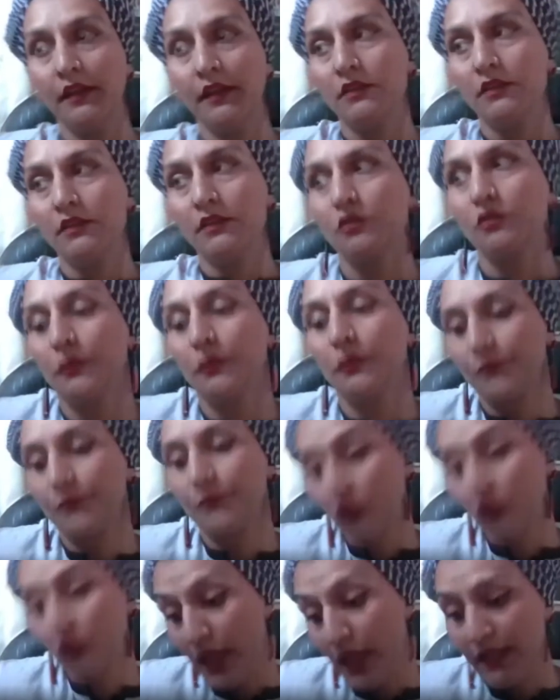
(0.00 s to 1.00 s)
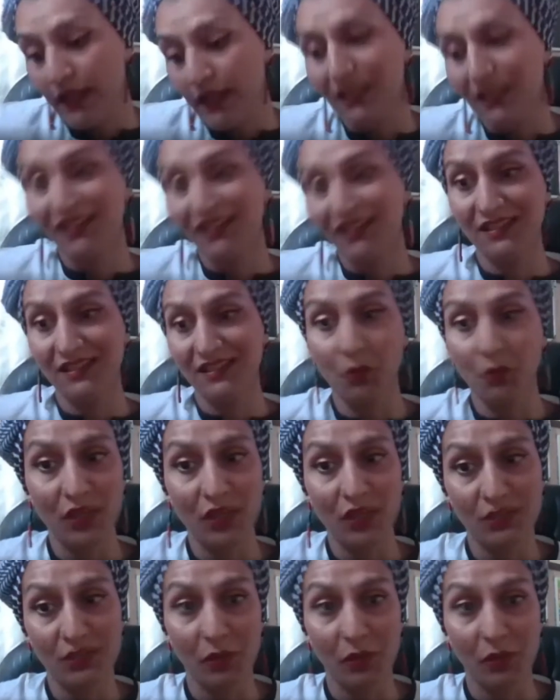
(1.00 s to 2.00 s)
So, so yeah, and I think in some
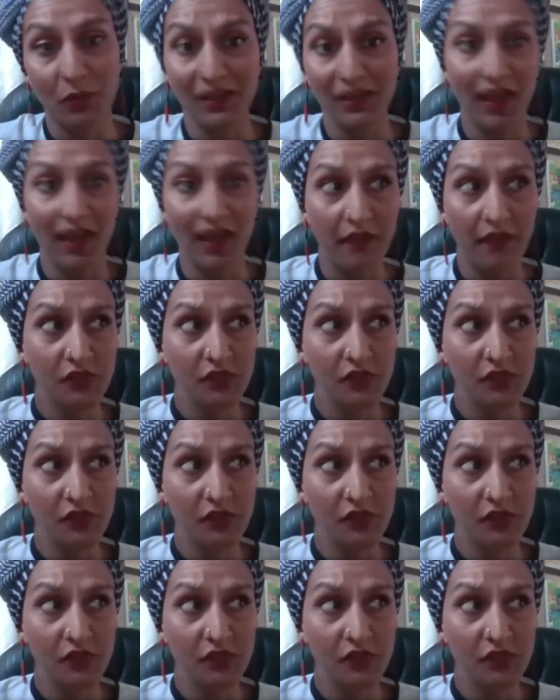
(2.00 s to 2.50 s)
ways women have